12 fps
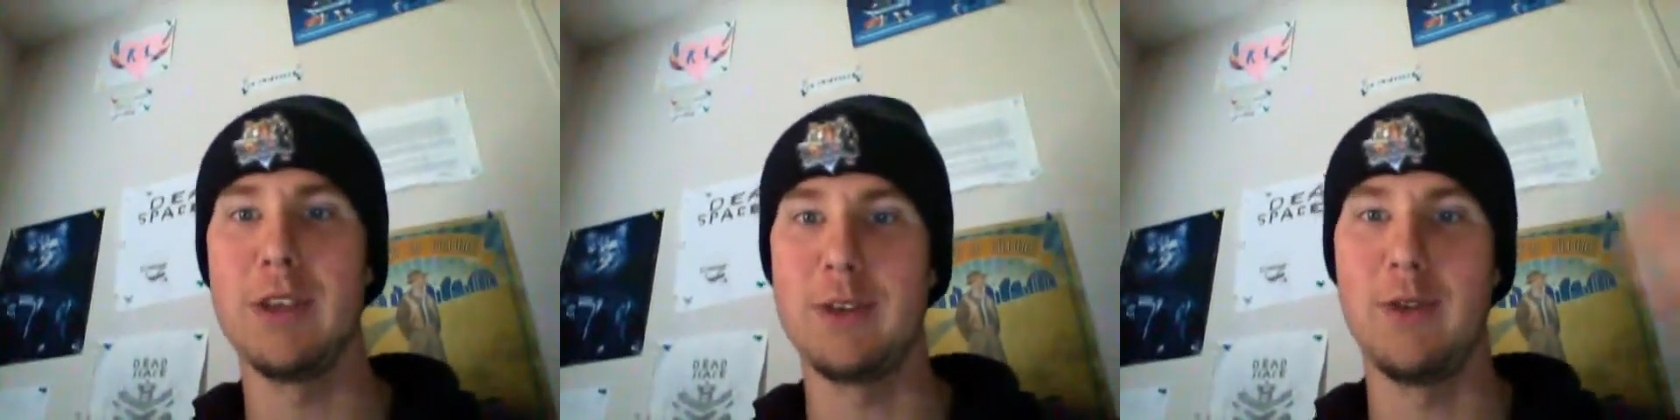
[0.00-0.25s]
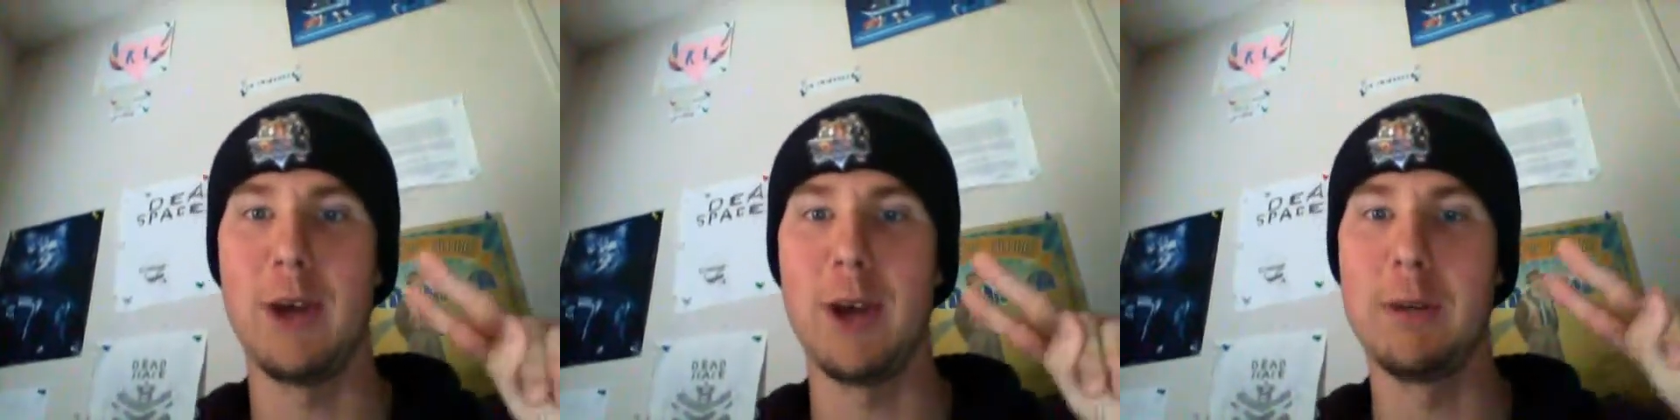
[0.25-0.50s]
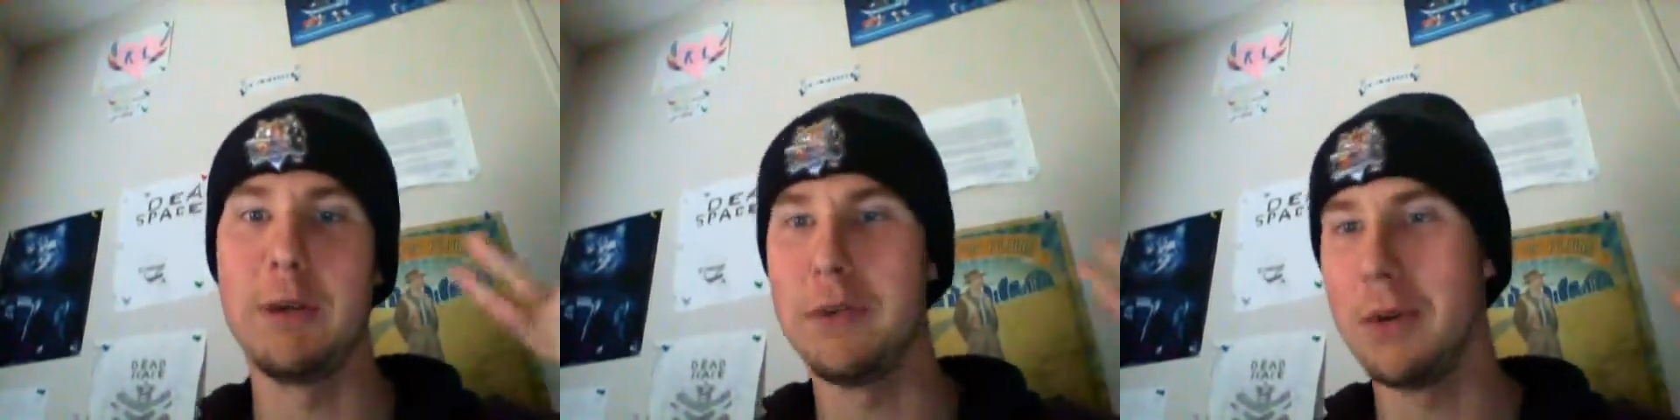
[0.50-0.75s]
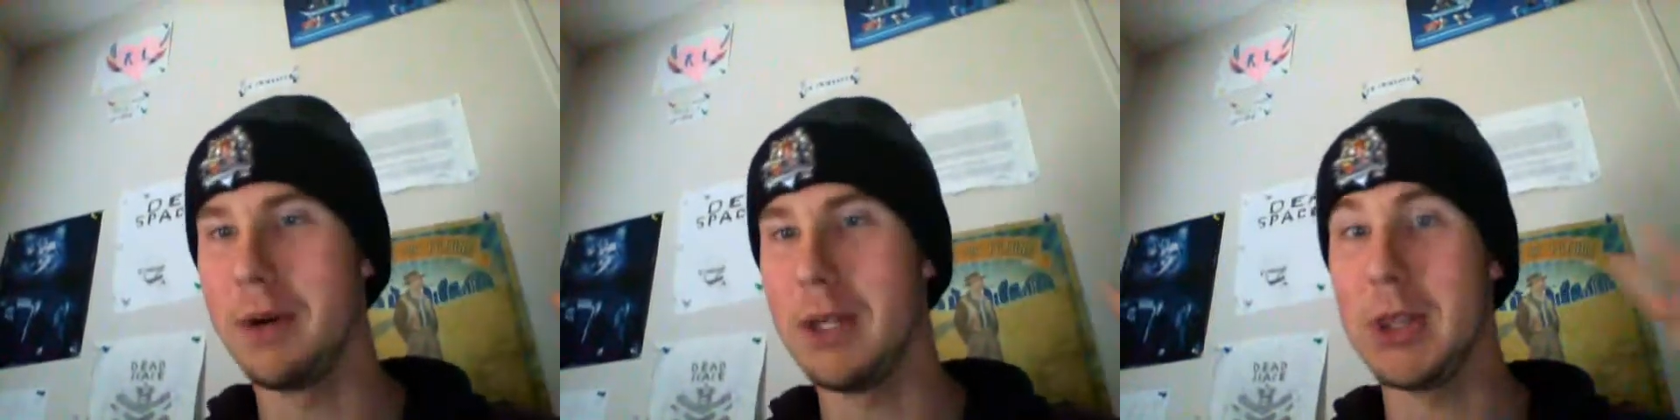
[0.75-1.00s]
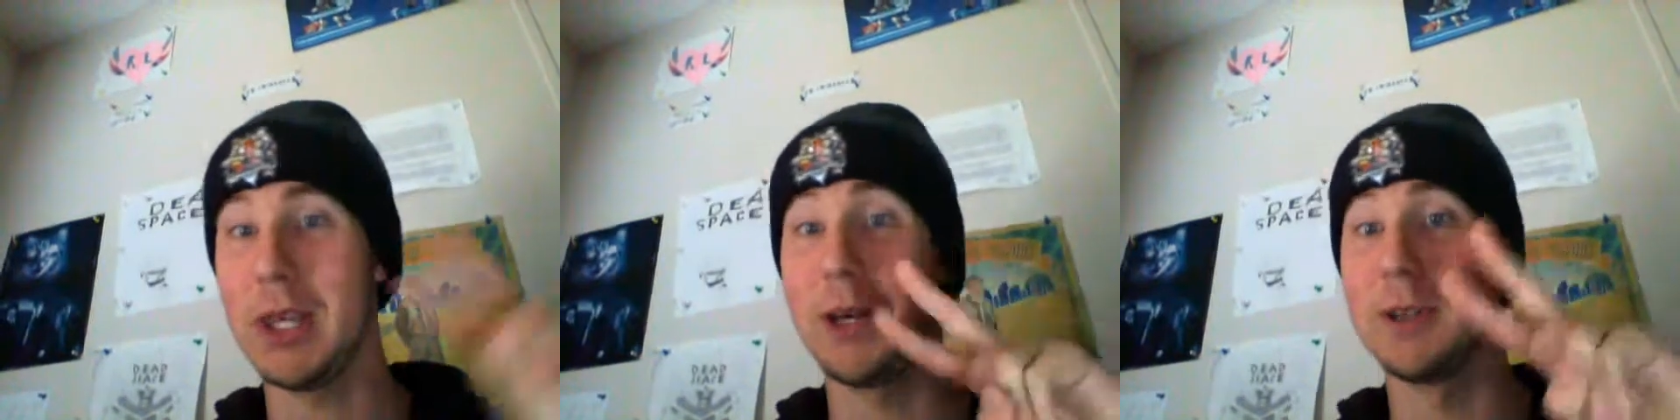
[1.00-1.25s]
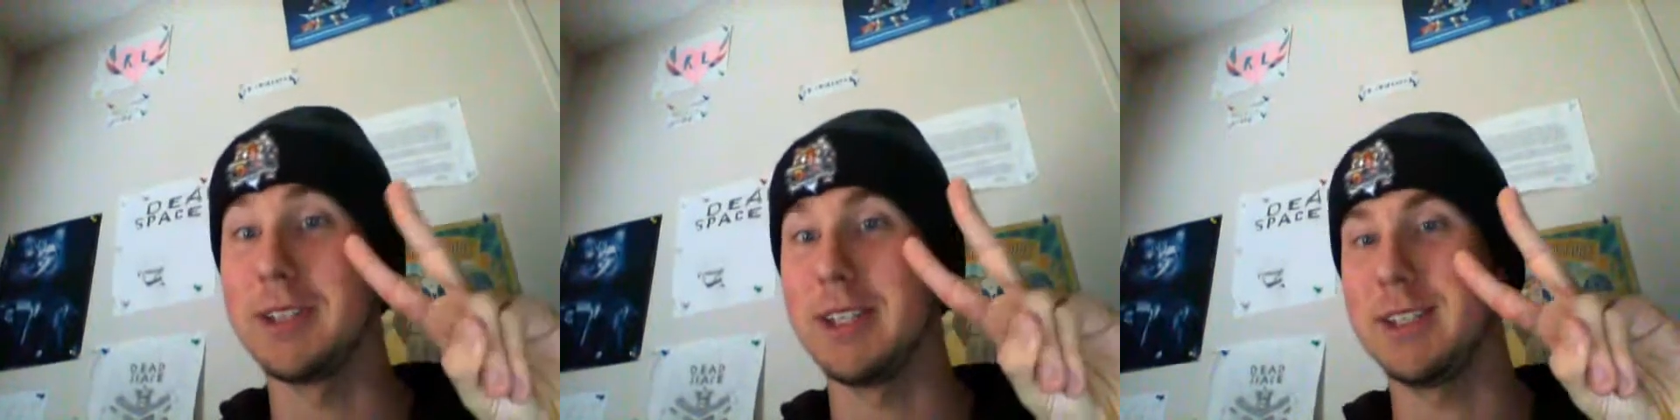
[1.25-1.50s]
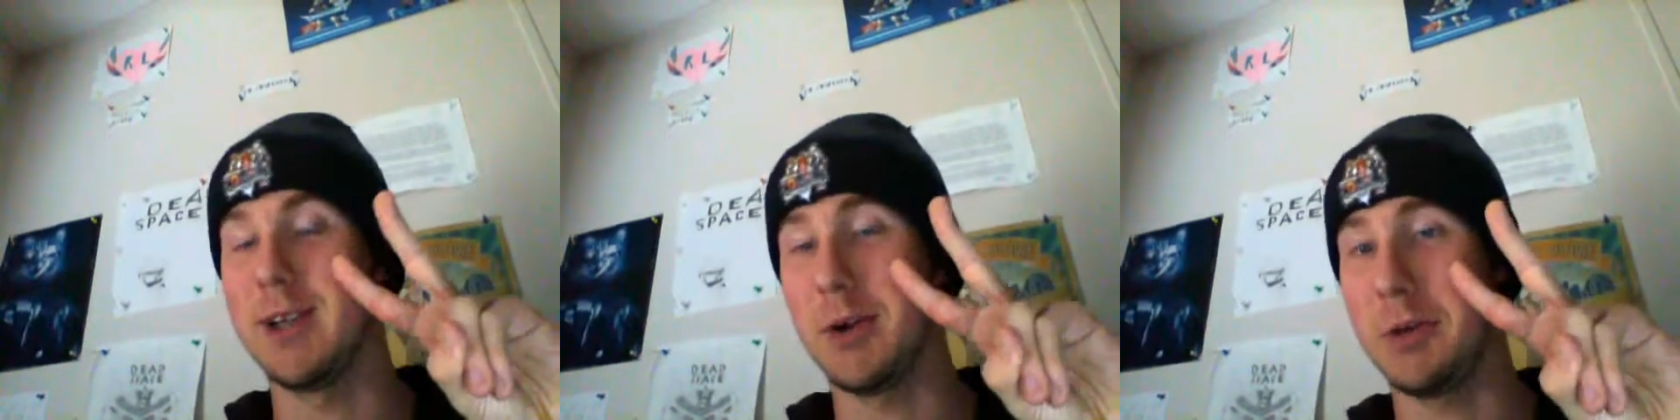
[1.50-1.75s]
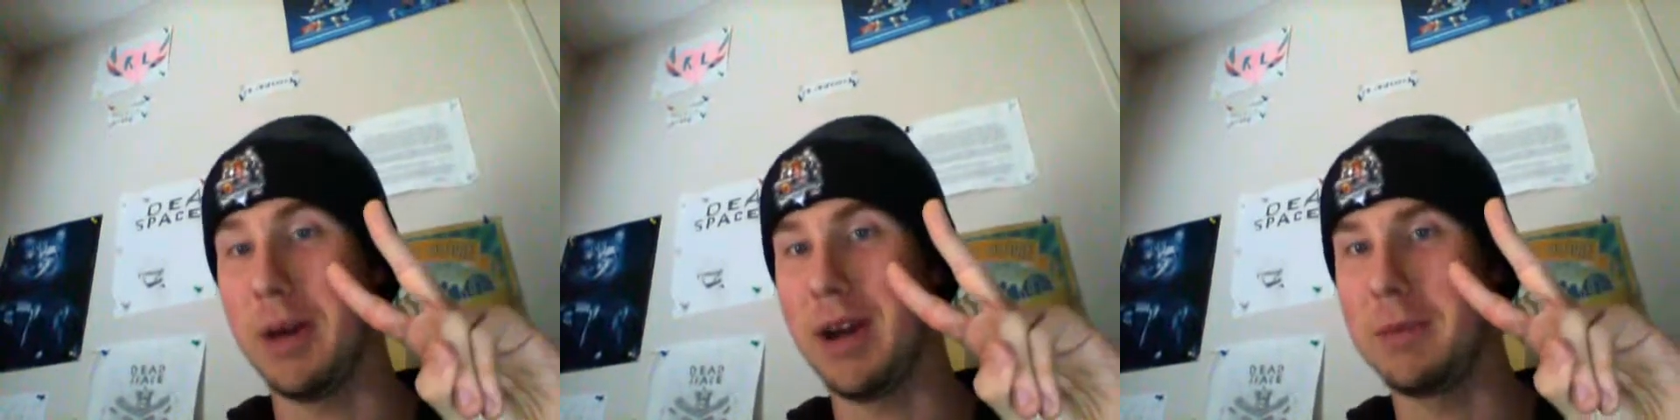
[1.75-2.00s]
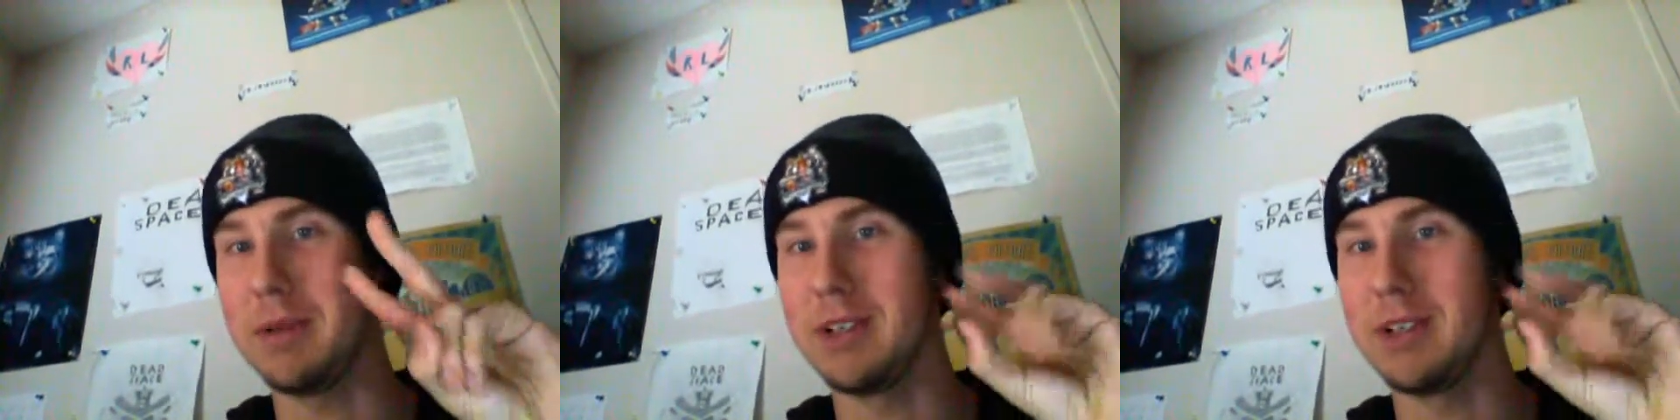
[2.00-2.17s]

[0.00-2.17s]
this video before anything else gets talked about,